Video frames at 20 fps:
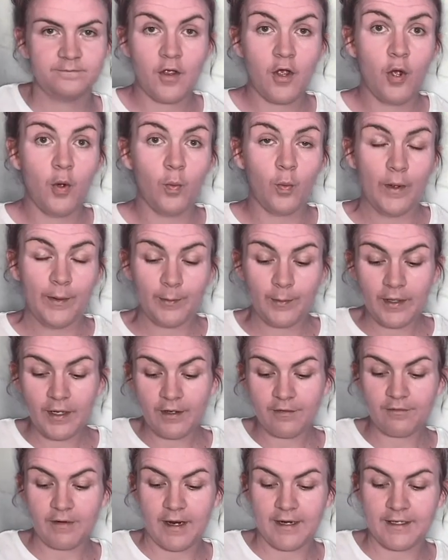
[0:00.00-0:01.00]
When we are
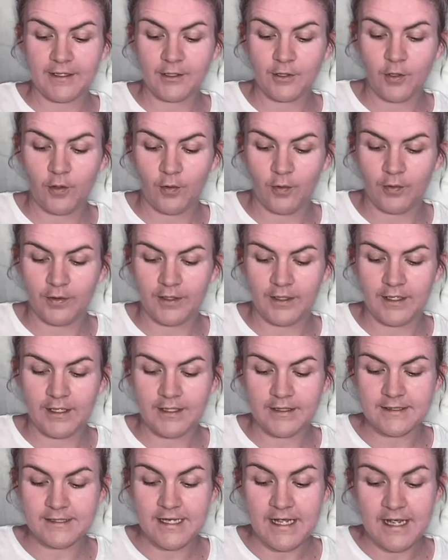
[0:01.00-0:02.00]
writing coordinates,
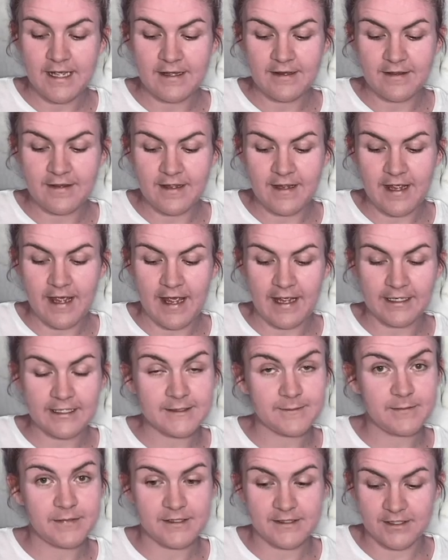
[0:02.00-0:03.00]
the x
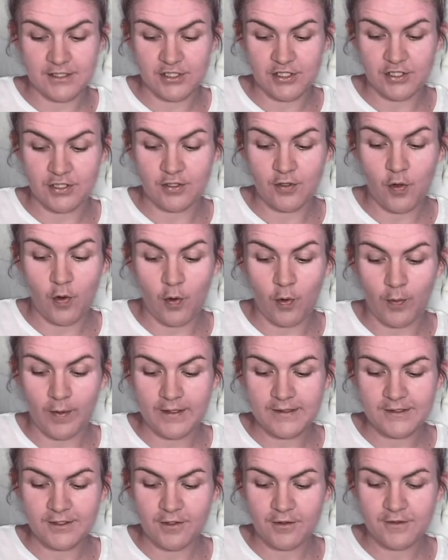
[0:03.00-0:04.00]
position always
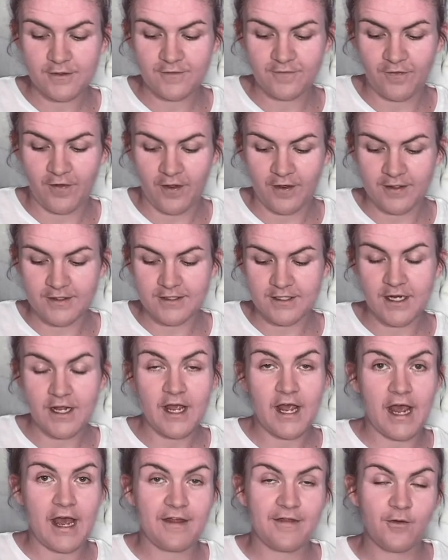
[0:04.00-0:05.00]
goes first
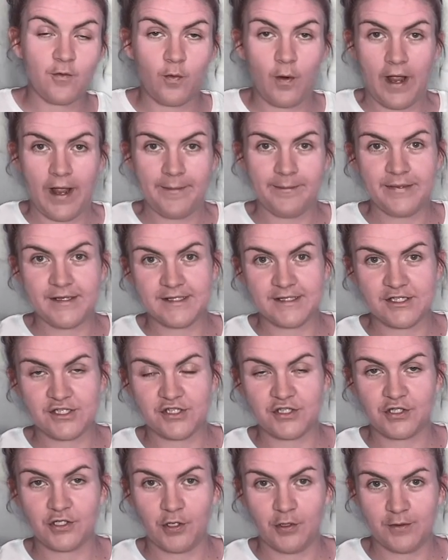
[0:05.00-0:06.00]
and the y position
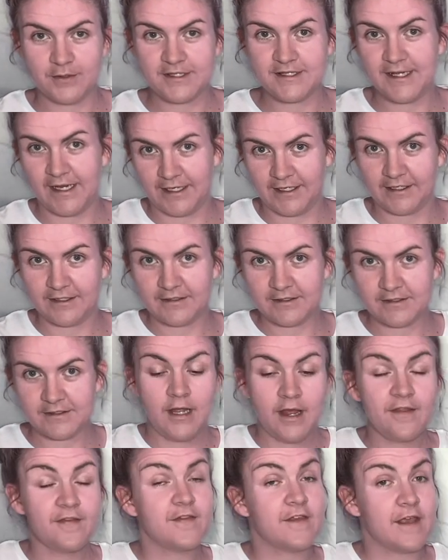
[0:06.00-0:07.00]
goes second.
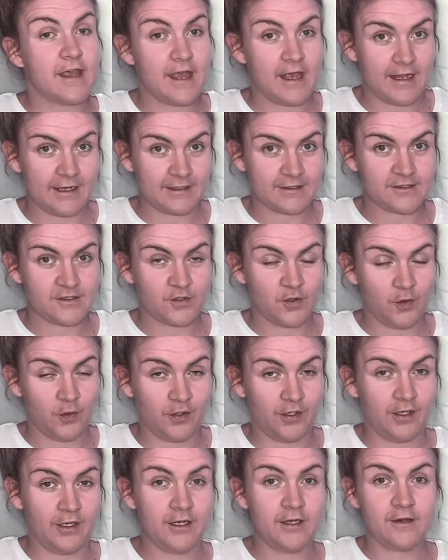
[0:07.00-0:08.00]
The x
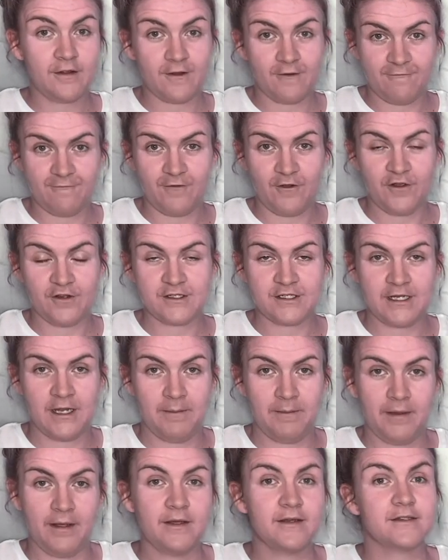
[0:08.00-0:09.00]
coordinate, the first
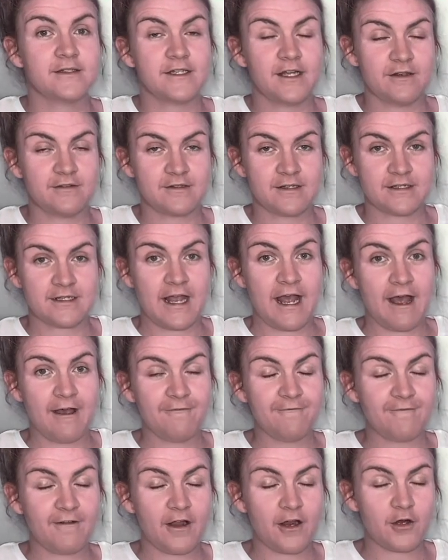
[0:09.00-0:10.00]
number, tells us how
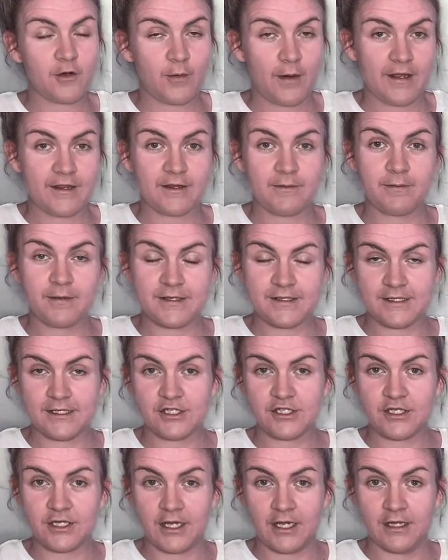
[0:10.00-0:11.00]
far away the position
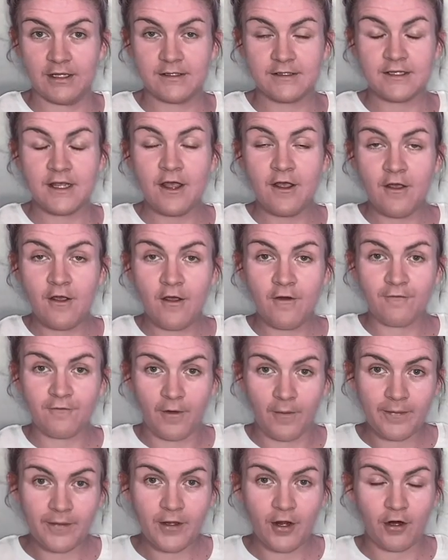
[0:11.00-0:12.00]
is from
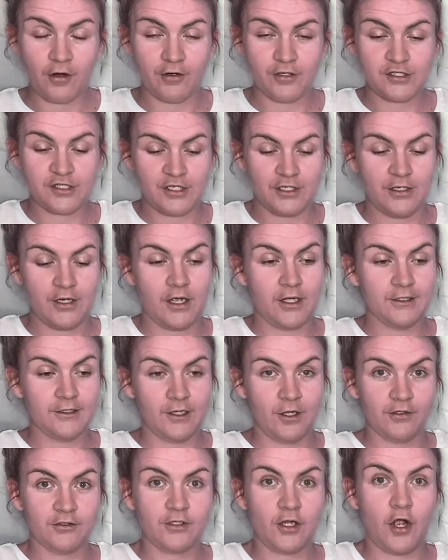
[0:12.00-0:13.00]
the origin along
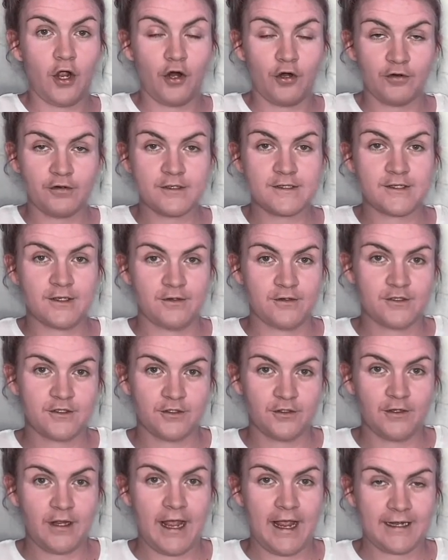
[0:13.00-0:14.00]
the horizontal
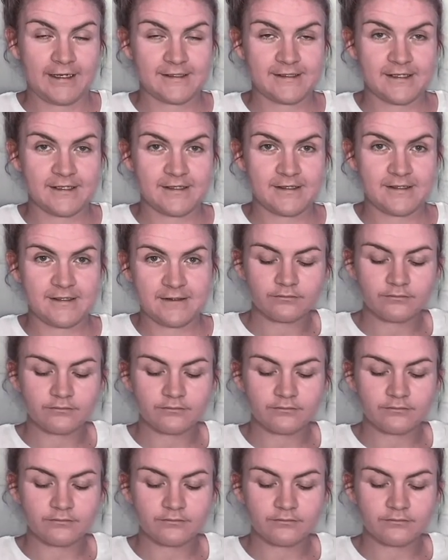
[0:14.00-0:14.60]
axis.